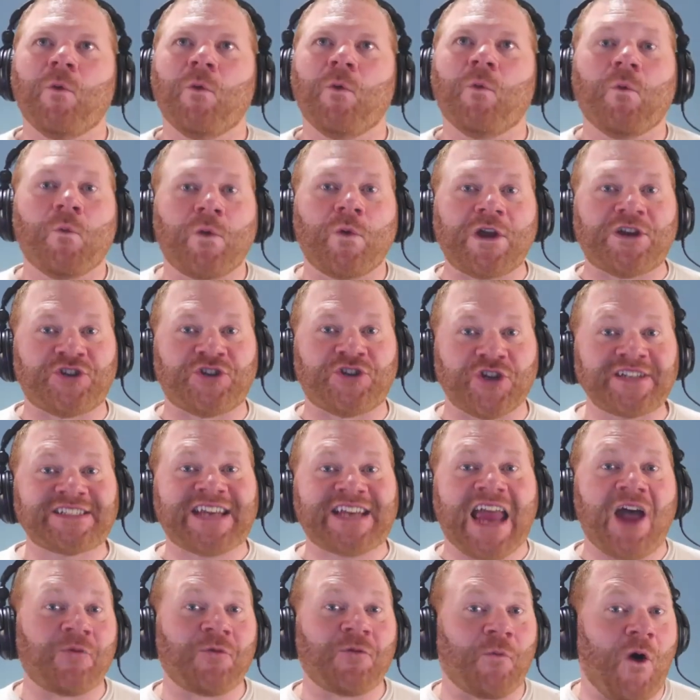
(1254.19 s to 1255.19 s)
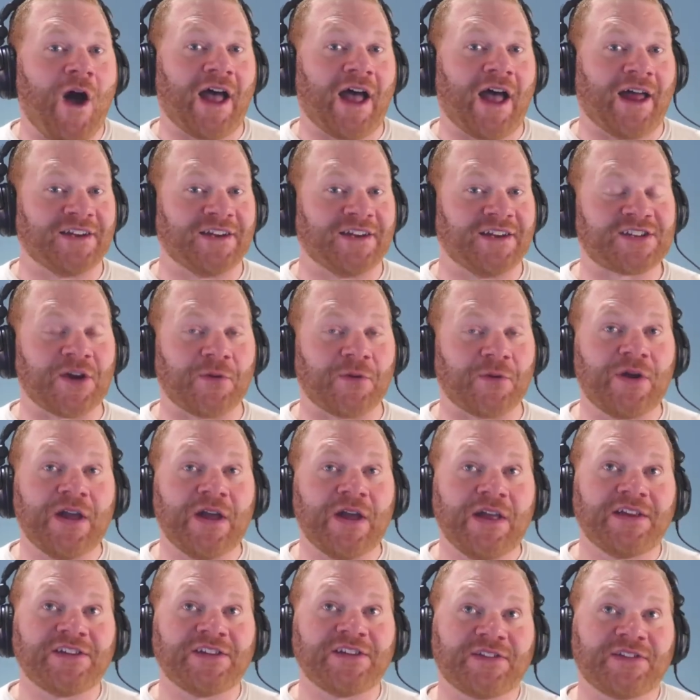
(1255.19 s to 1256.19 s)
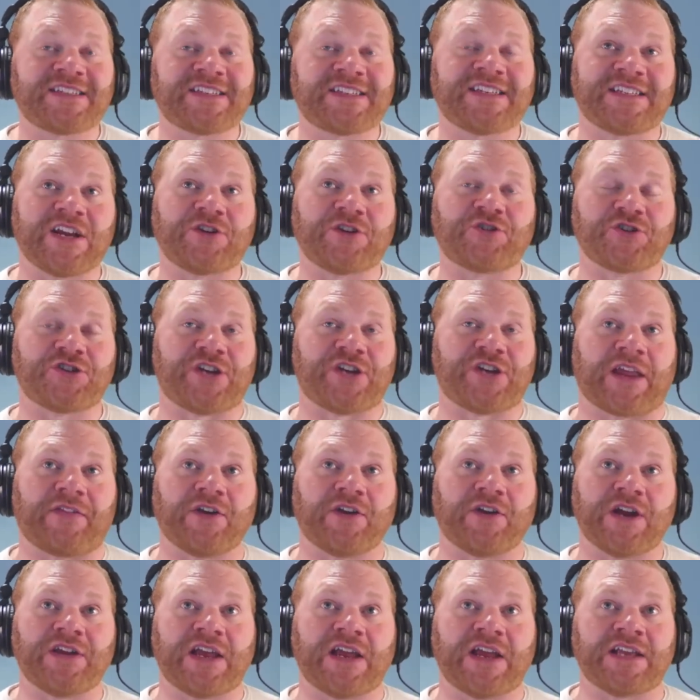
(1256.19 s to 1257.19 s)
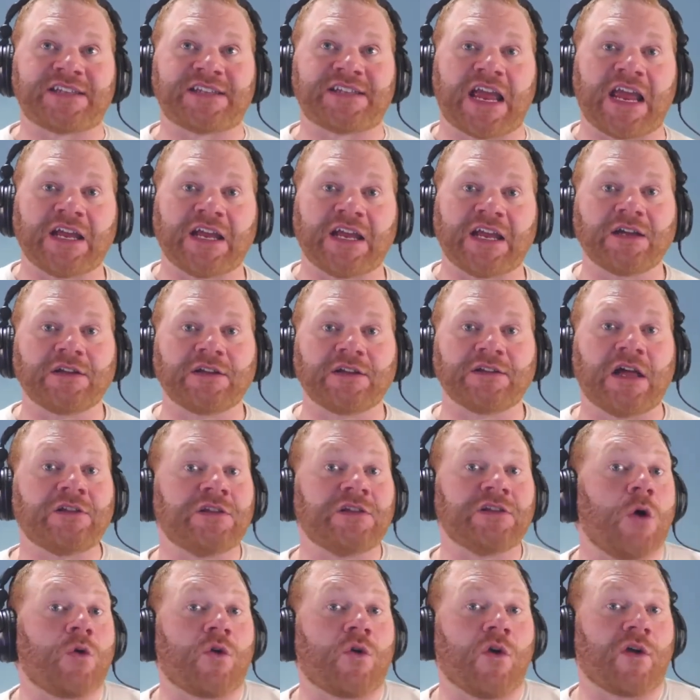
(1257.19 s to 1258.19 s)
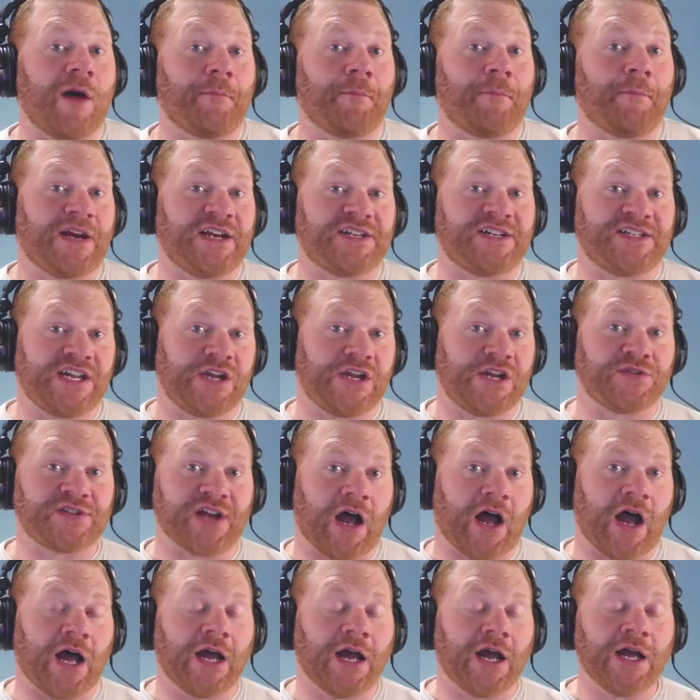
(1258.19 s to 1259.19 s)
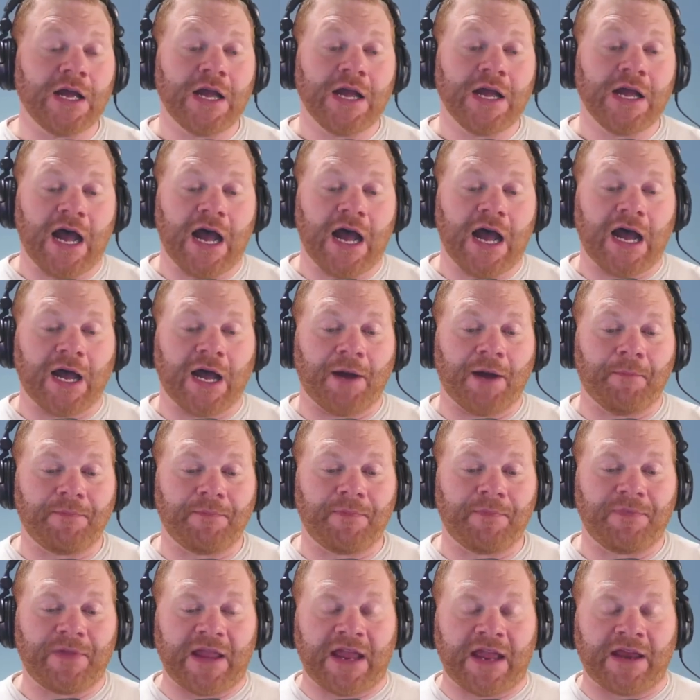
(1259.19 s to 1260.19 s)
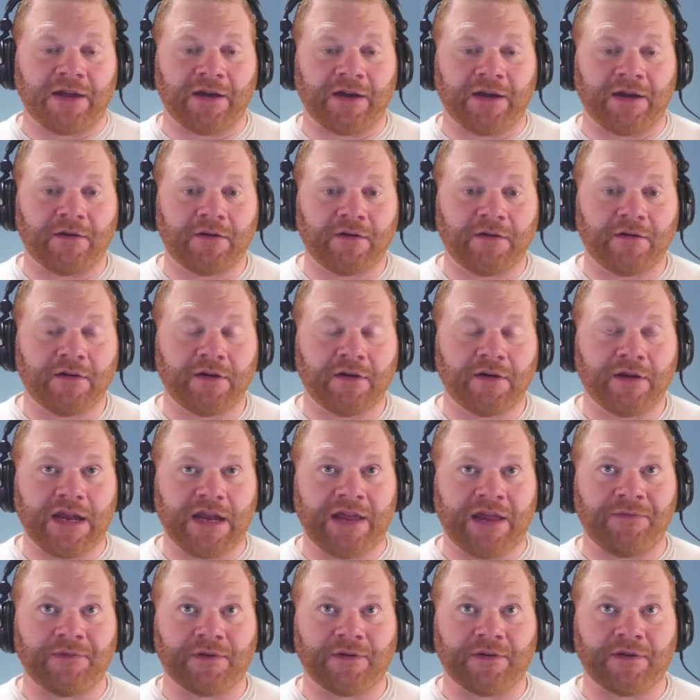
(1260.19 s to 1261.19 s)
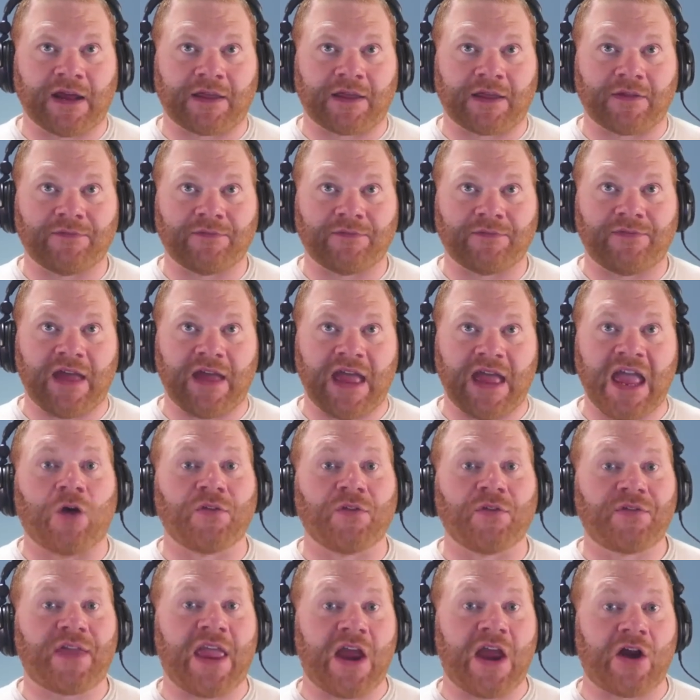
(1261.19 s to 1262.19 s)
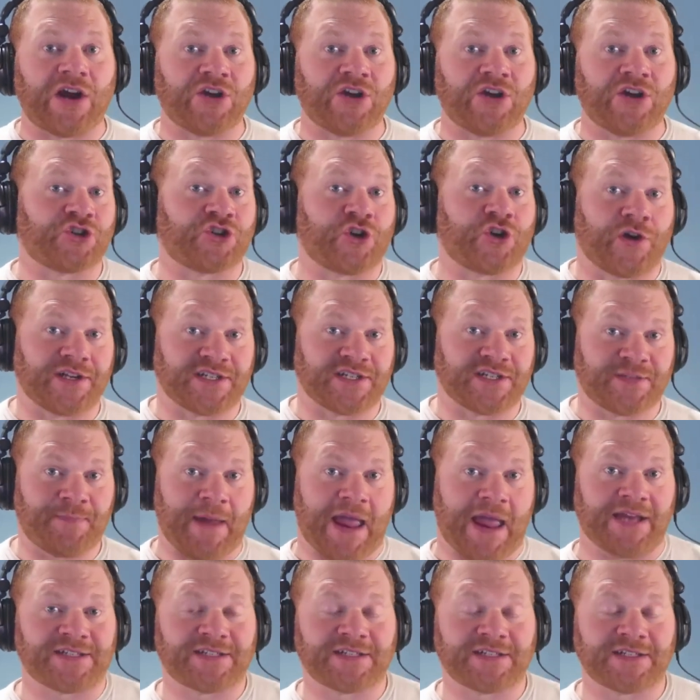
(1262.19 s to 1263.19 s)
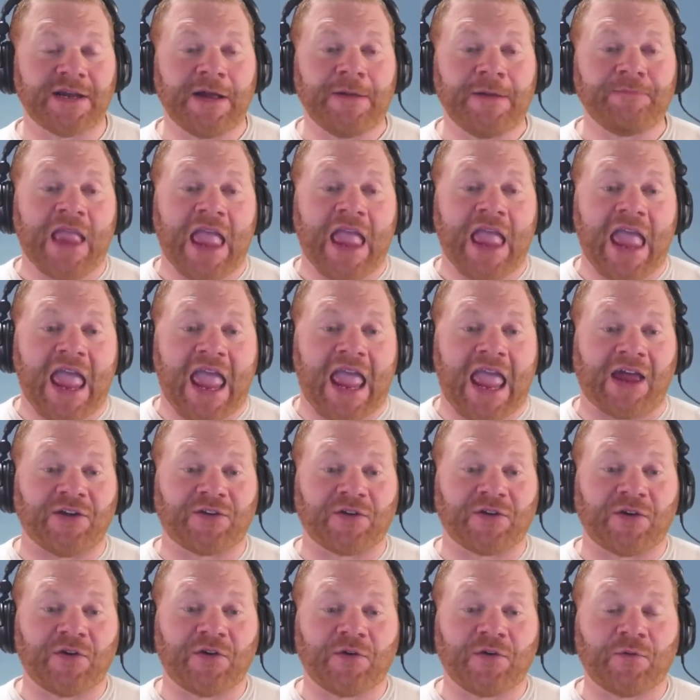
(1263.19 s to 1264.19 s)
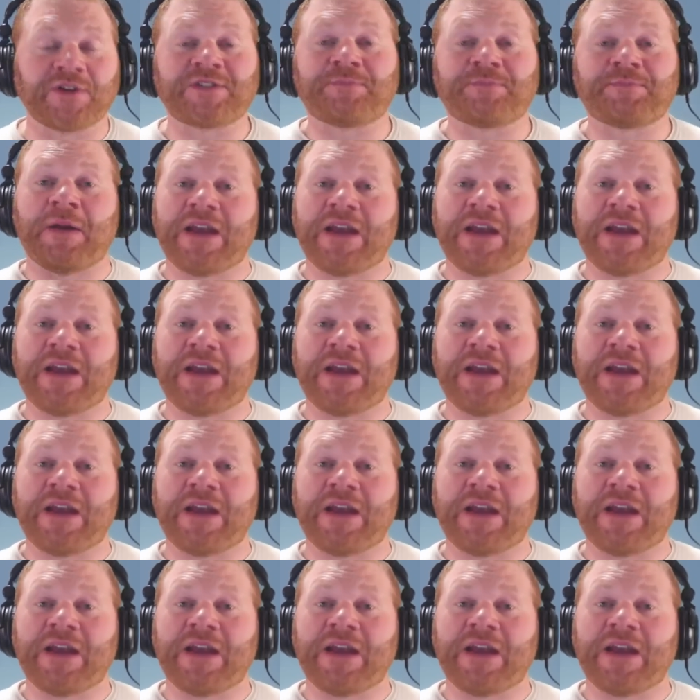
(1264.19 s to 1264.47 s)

we just had one. So this is interesting. It's a local company to Utah, in like the healthcare insurance space. And what's been